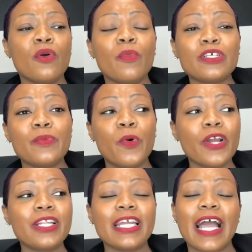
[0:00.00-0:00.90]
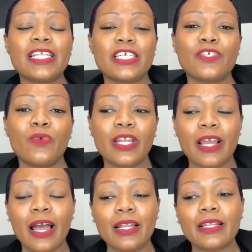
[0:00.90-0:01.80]
most importantly, I just want to
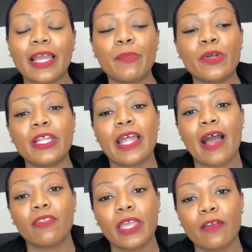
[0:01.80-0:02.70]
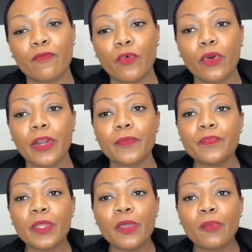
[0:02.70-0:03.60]
kind of like put it out there for
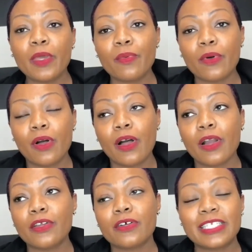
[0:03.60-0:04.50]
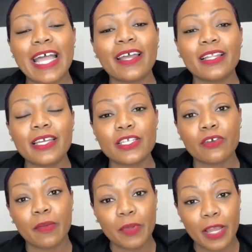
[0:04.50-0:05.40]
people, you know, stylists
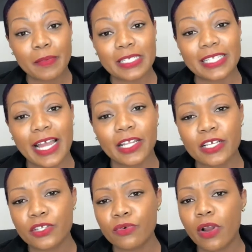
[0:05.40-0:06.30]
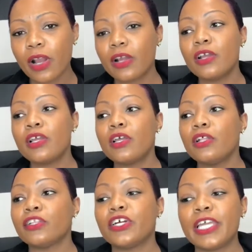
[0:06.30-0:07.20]
or up and coming stylists who are
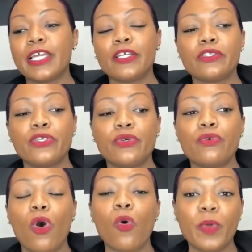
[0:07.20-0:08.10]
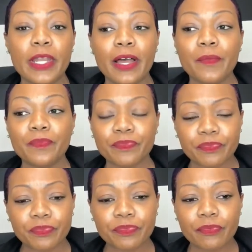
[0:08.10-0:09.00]
looking to open up,
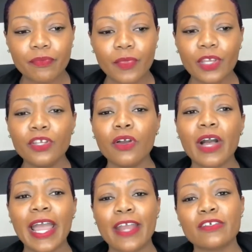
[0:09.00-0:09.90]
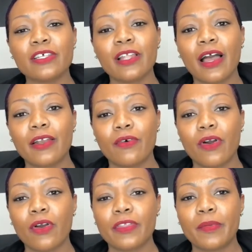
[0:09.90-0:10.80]
you know, a hair salon
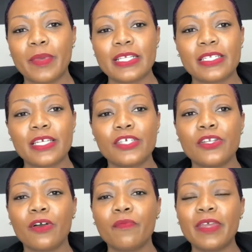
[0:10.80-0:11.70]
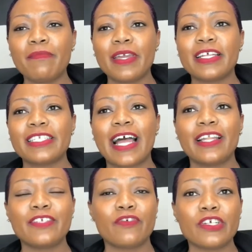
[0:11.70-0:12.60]
or their business. You know, me being a
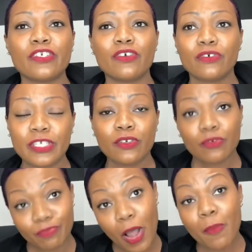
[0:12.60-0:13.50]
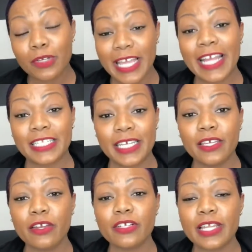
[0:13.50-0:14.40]
stylist for almost 18
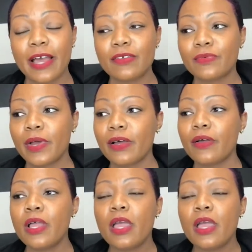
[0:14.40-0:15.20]
years now as well.